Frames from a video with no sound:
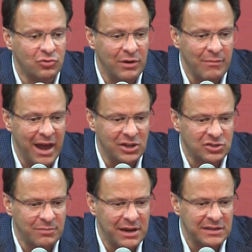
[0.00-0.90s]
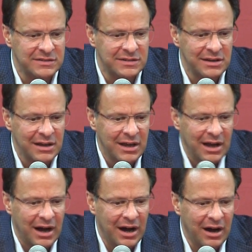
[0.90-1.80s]
We managed minutes
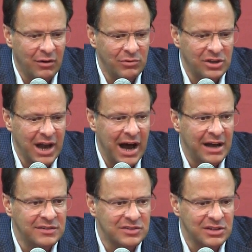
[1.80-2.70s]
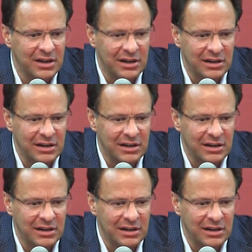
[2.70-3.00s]
with guys